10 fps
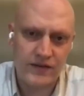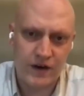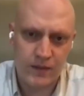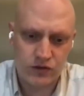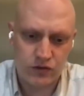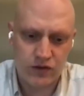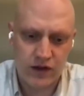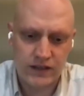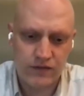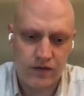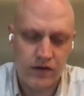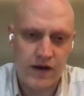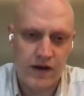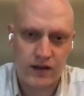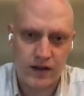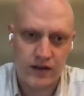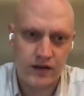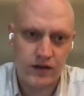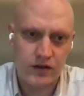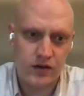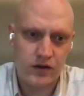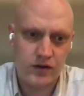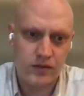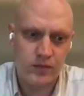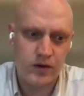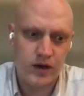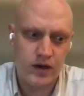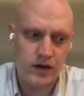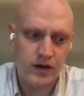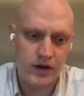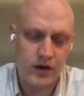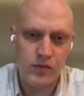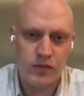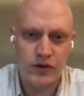is very much reflective of the fact that the